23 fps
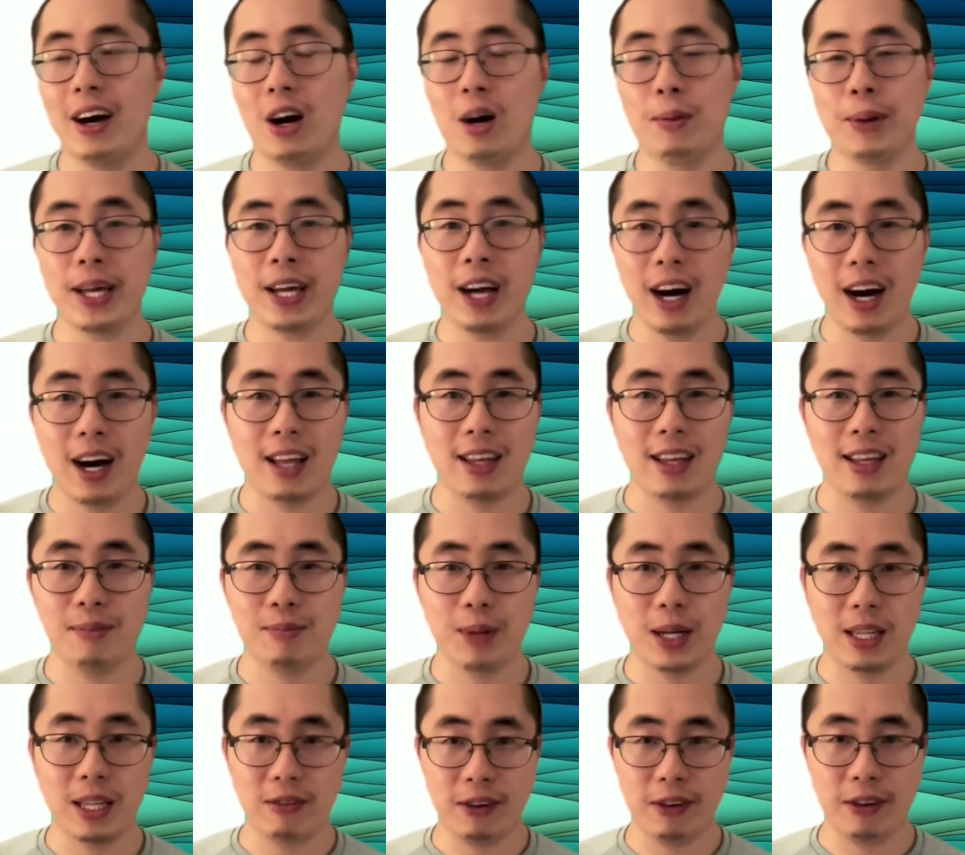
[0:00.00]
"Oh my God,
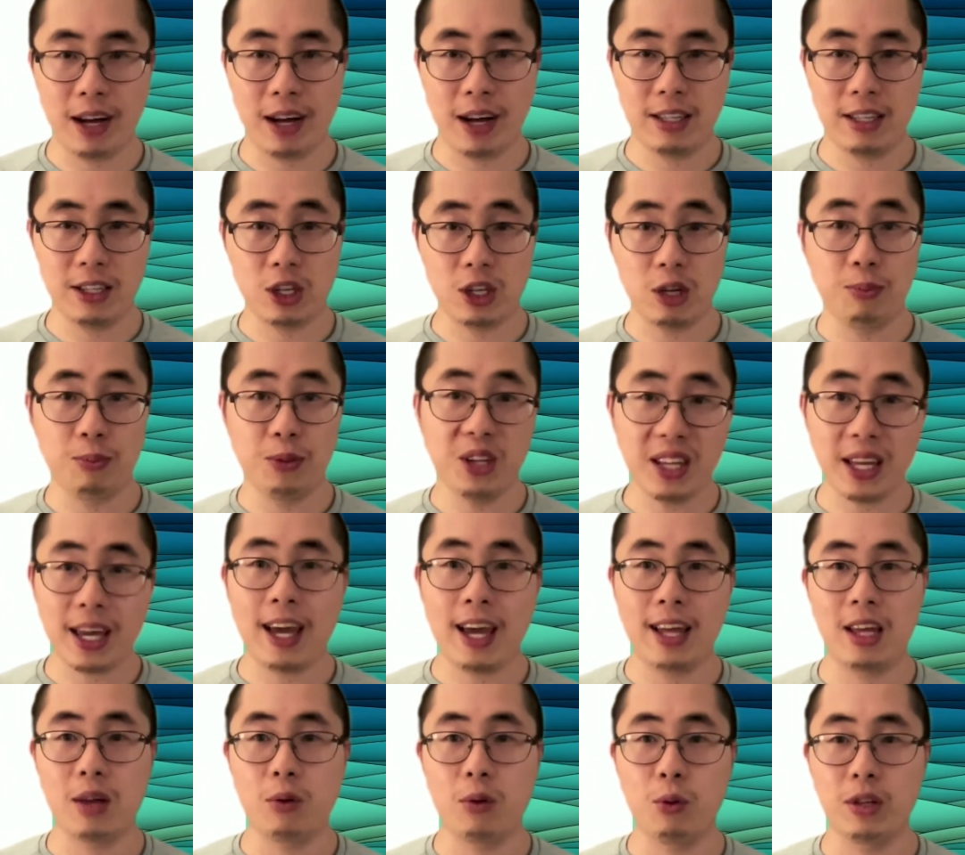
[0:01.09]
my device is
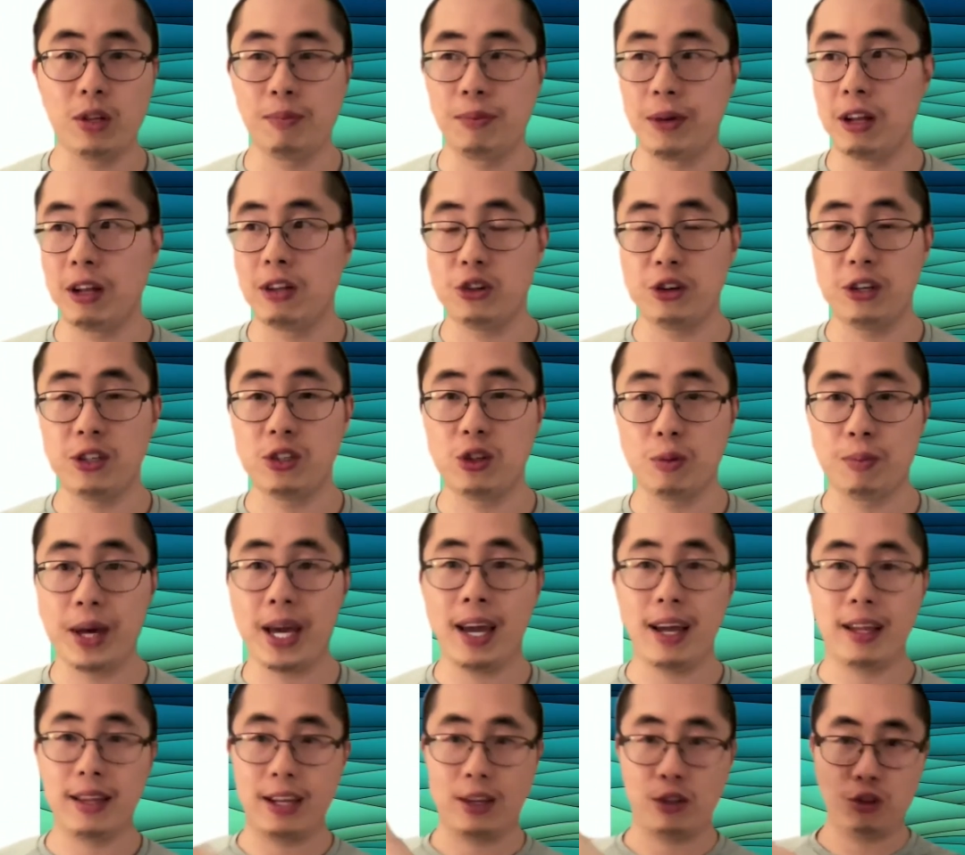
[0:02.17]
communicating with the military
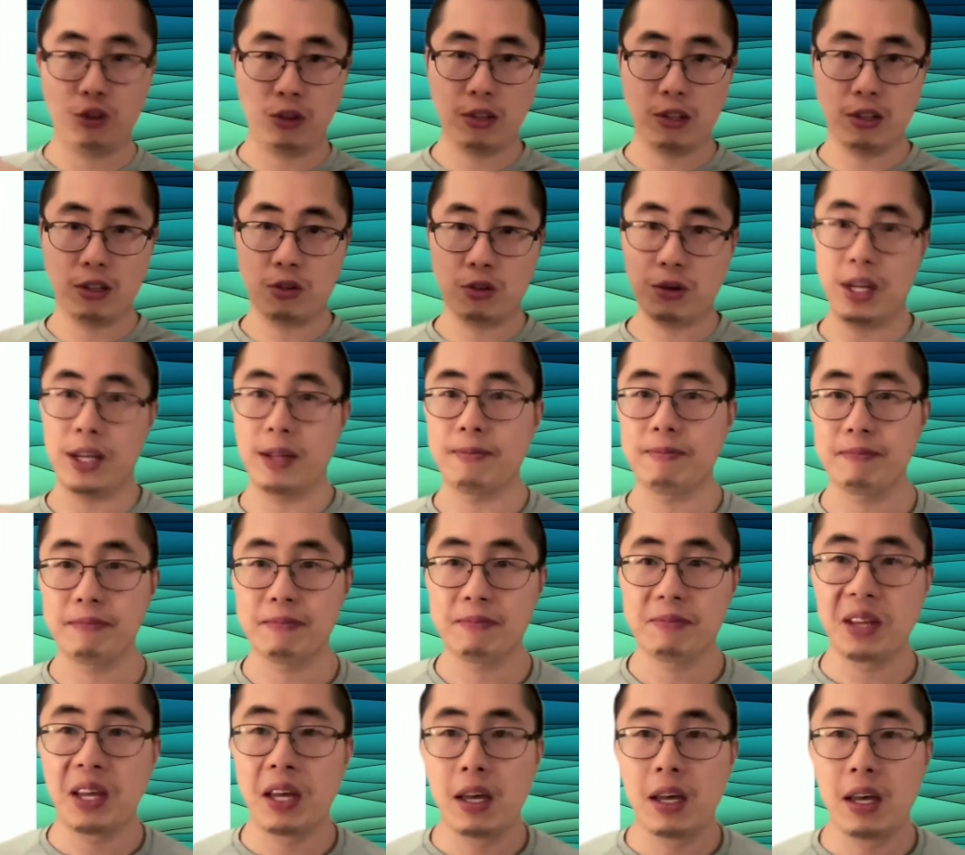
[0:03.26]
domain as shown on the screen.
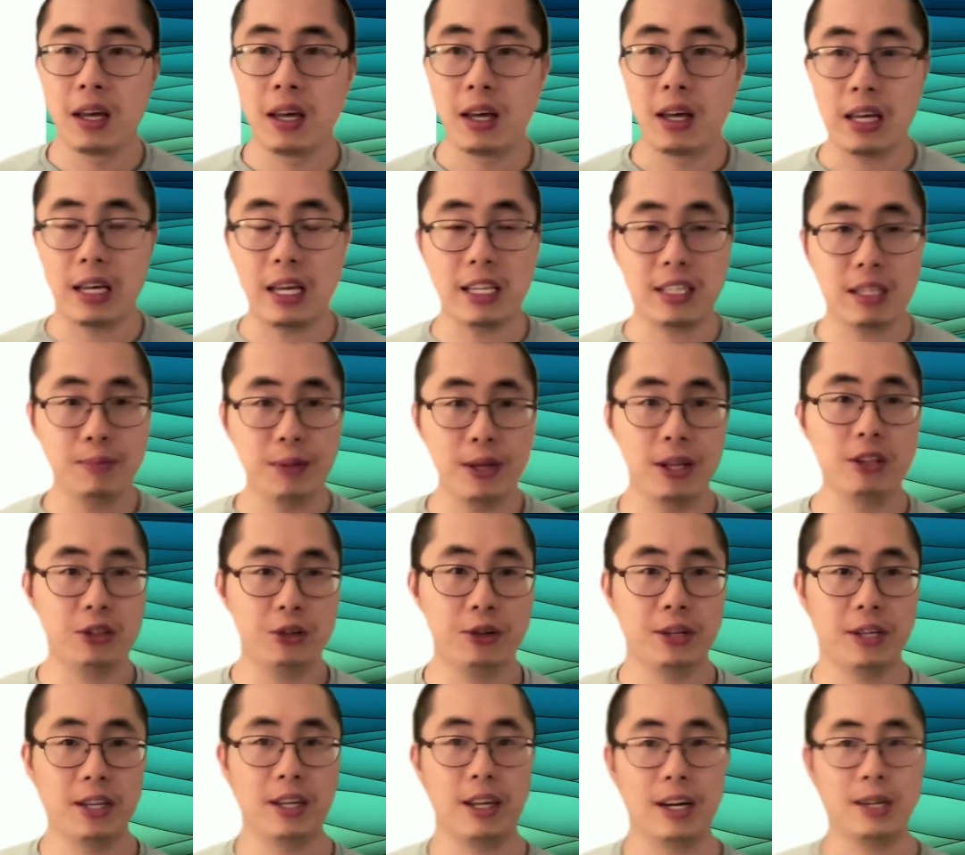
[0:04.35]
Is the
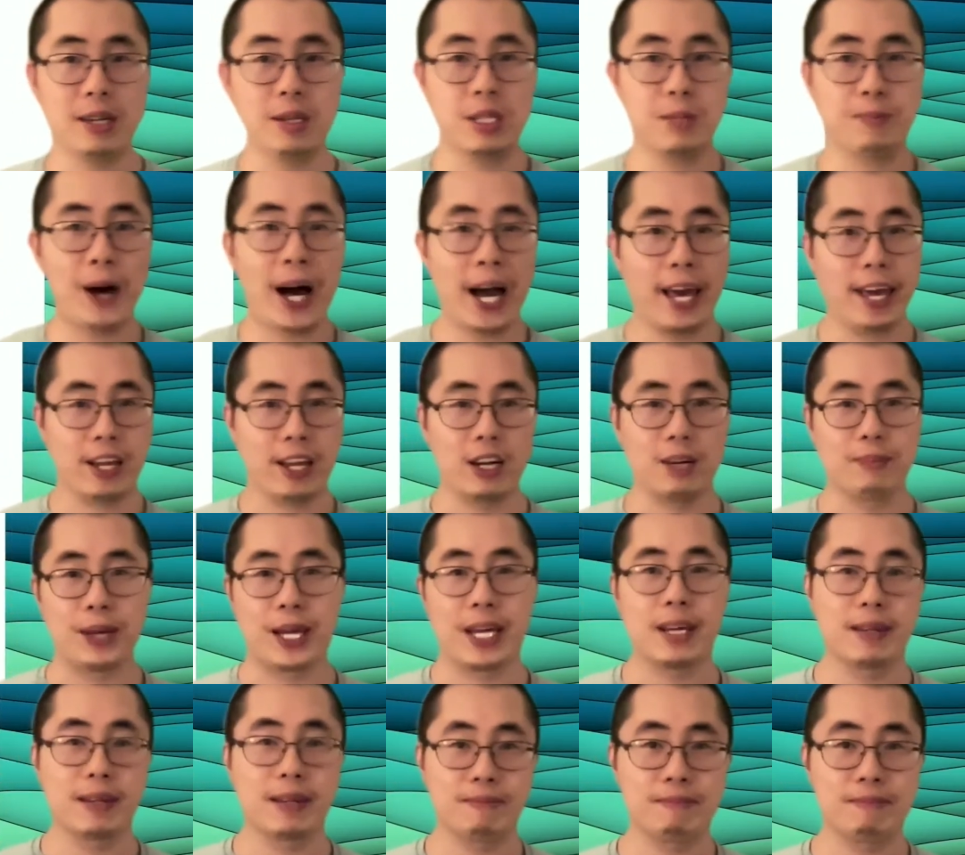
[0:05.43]
military spying on
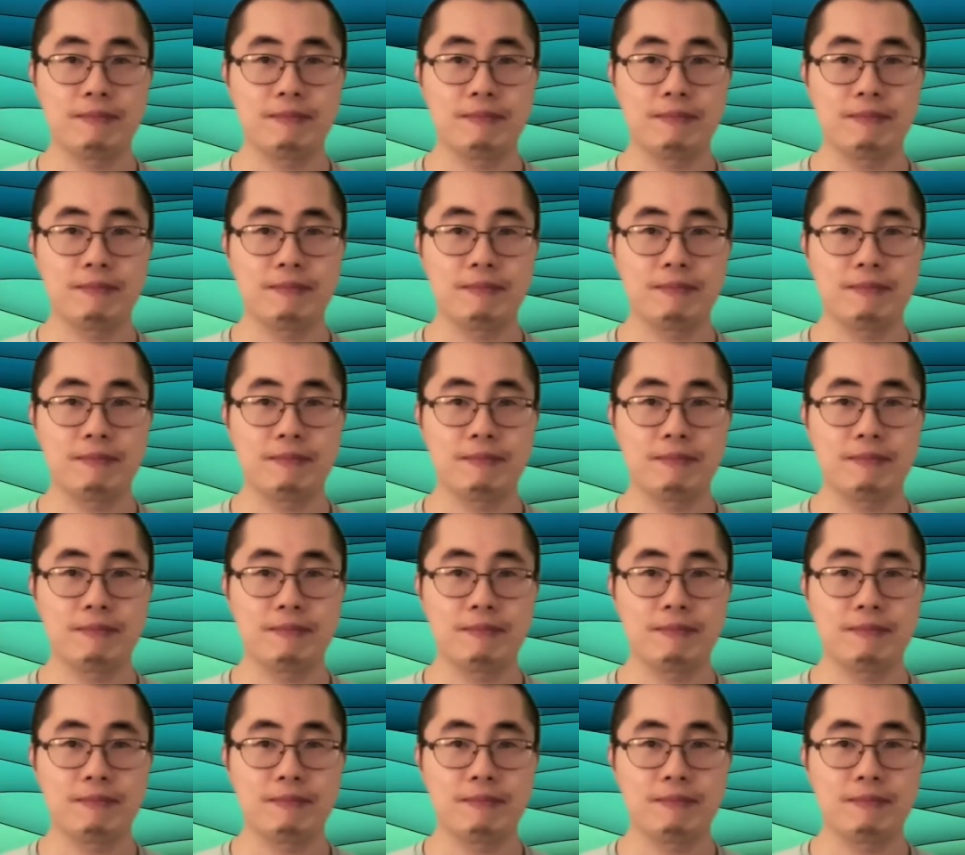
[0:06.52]
me?"